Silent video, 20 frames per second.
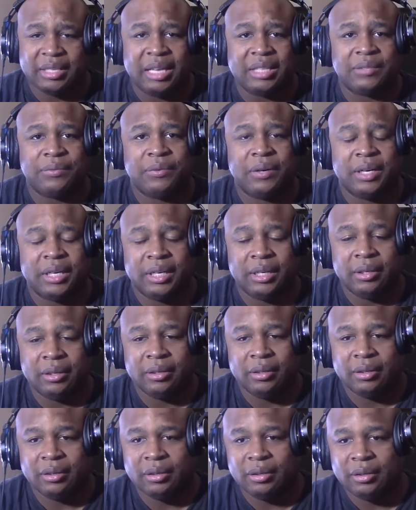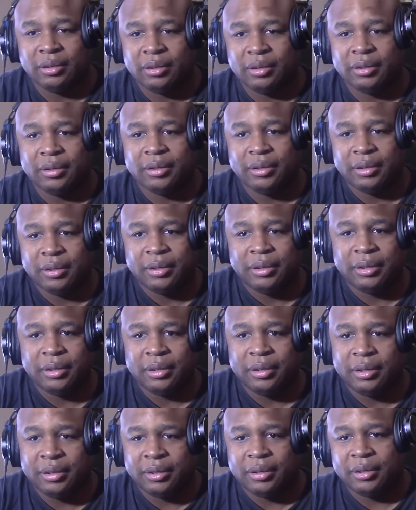That's funny. The fuck is
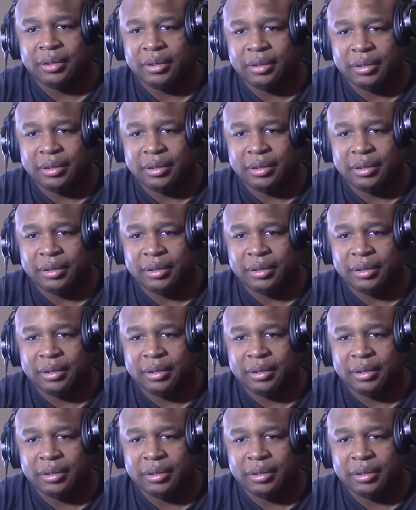this?